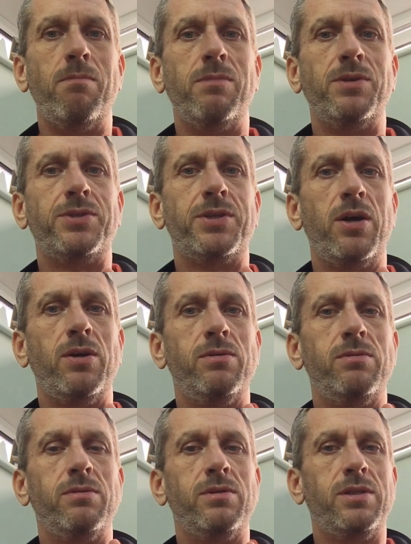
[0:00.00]
So,
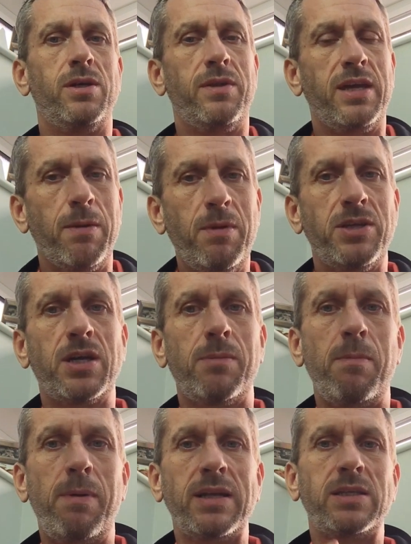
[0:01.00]
you know, the image that I'm
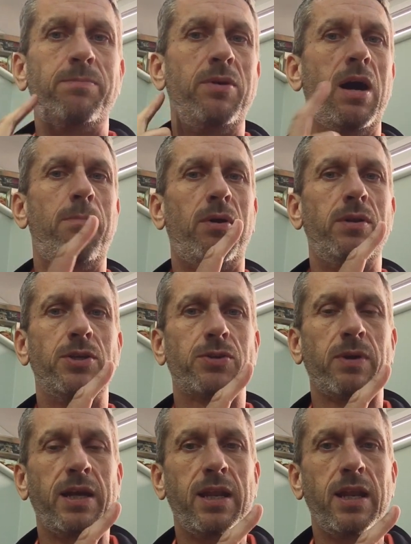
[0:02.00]
about to put up on the
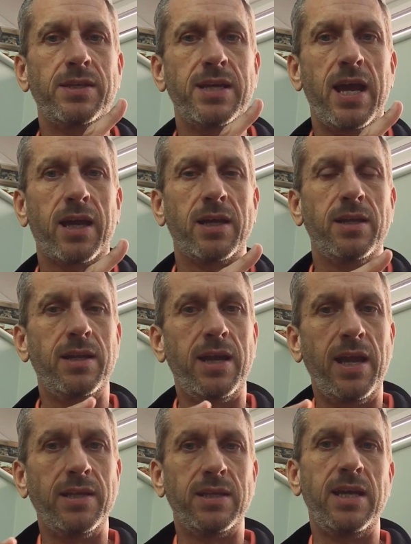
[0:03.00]
screen in a second
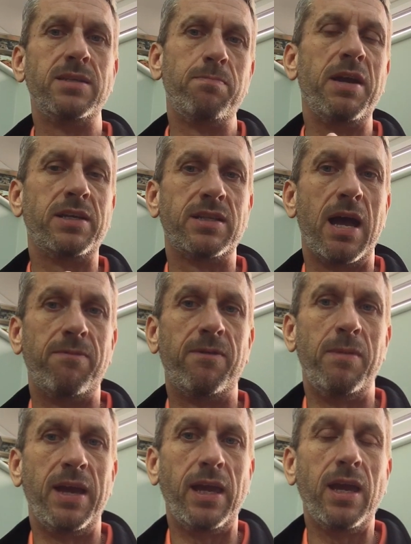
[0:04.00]
is a big step for
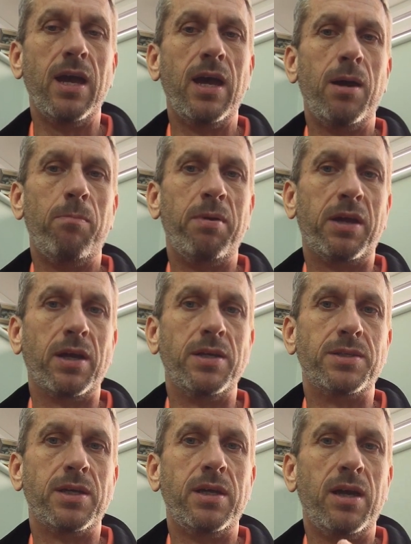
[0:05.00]
me,
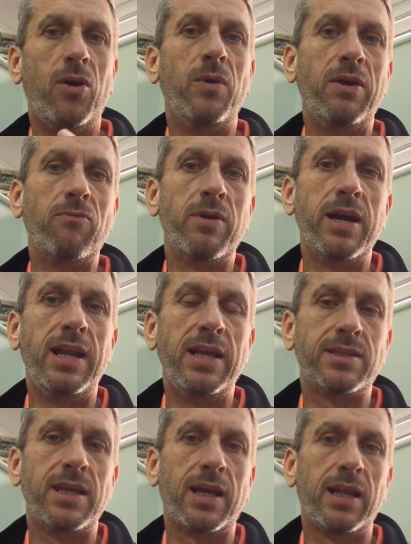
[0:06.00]
because only
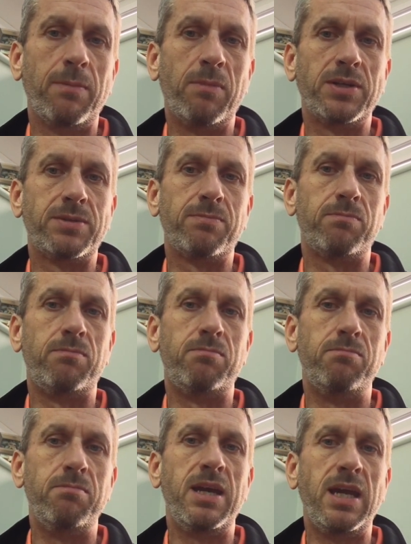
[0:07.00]
realistically
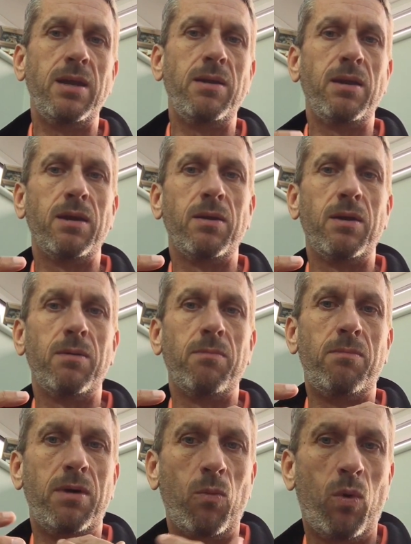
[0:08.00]
me,
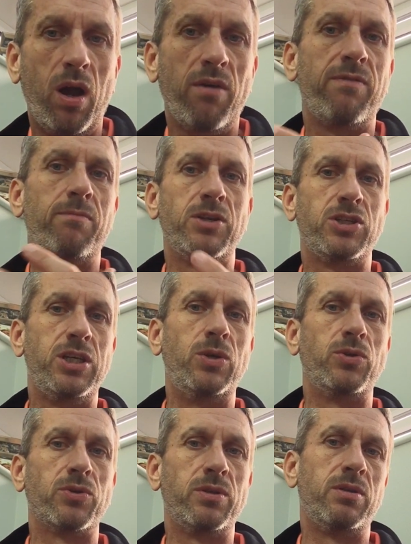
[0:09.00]
my wife and my
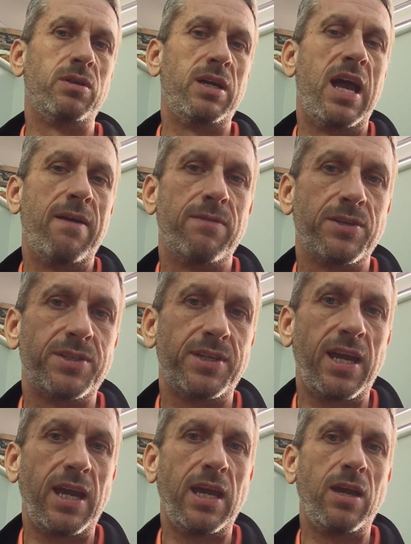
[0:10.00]
children ever
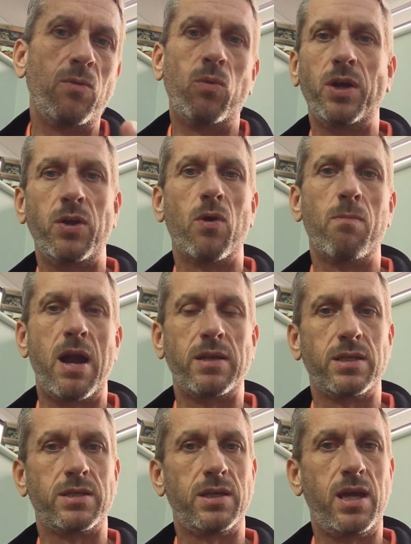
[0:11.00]
see what you're about
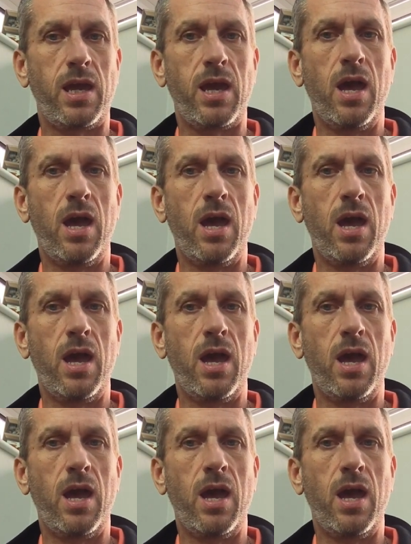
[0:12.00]
to see.